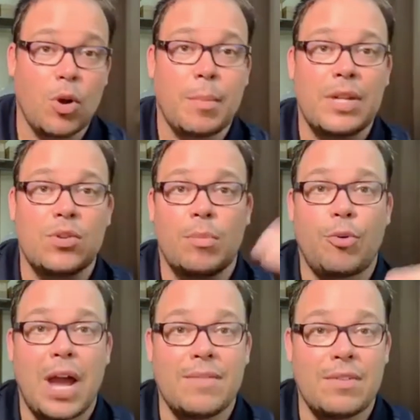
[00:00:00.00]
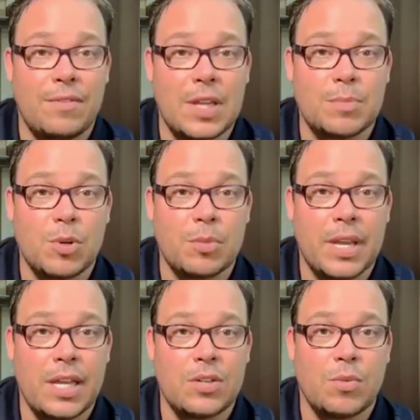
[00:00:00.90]
I do a private Facebook
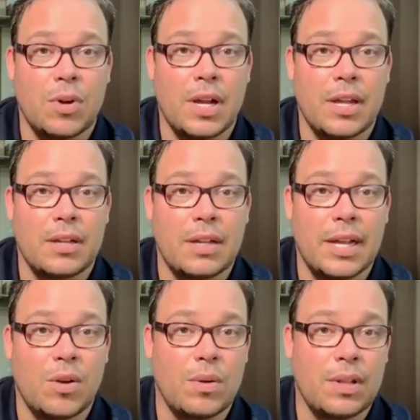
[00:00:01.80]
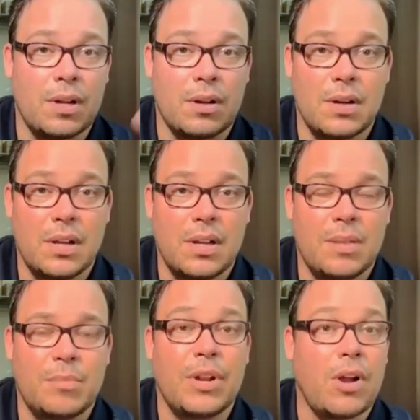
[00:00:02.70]
page where I, I go on there
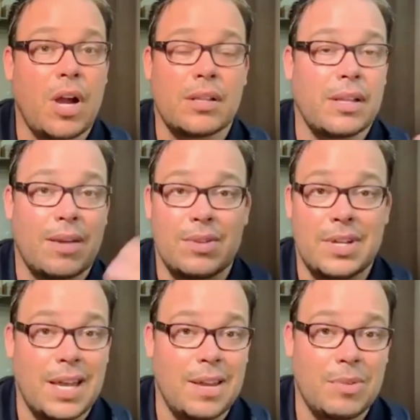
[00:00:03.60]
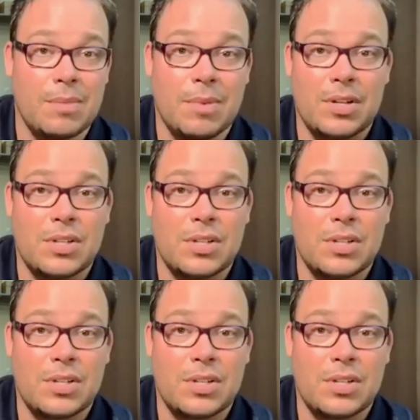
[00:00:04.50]
periodically, like every day, pretty much.